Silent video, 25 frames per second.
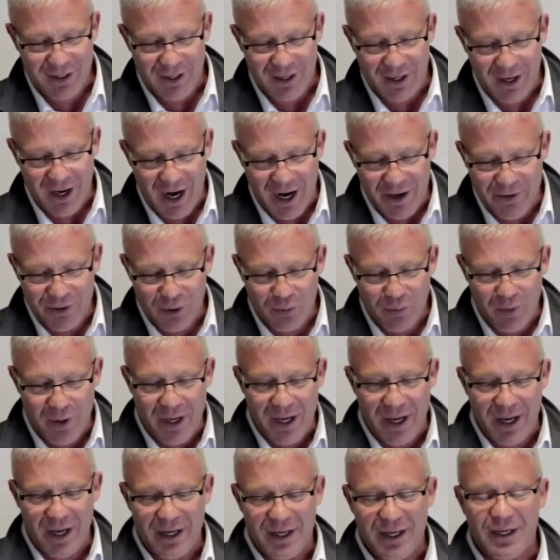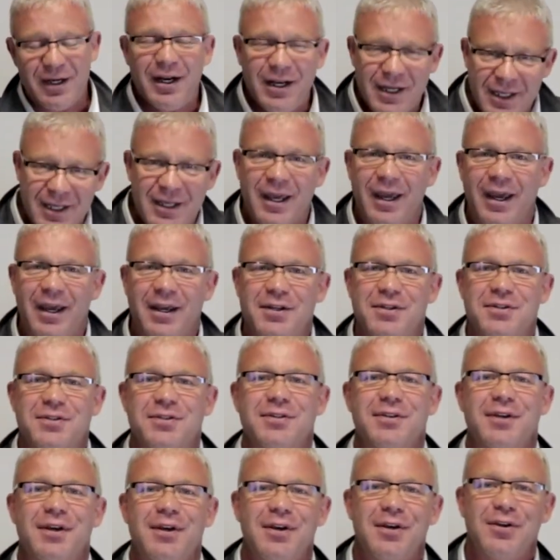Either way, in any
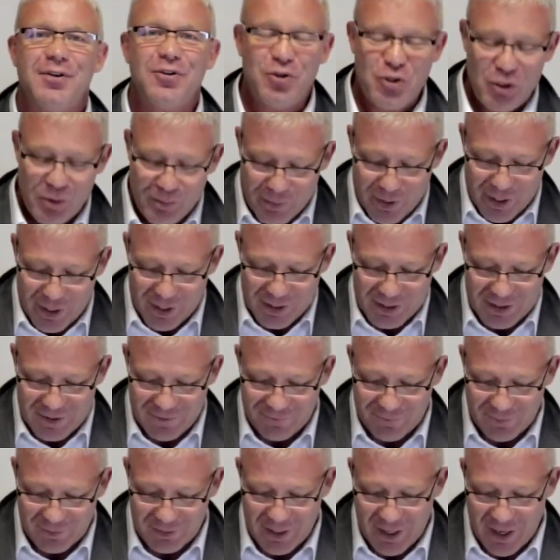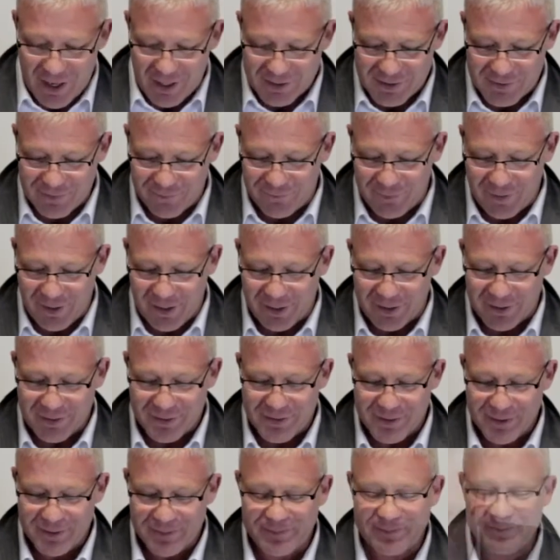case, you must
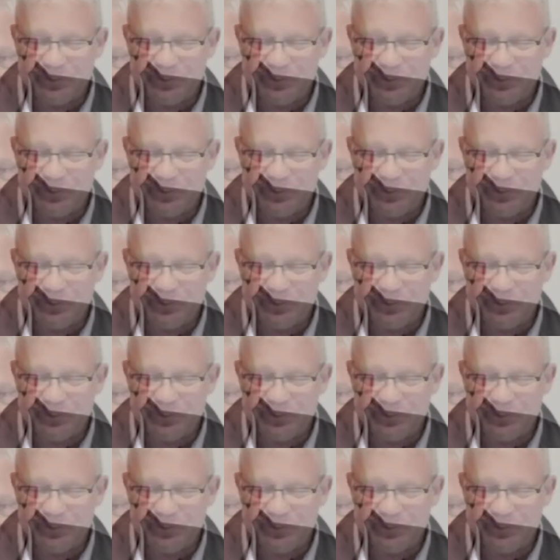philosophize.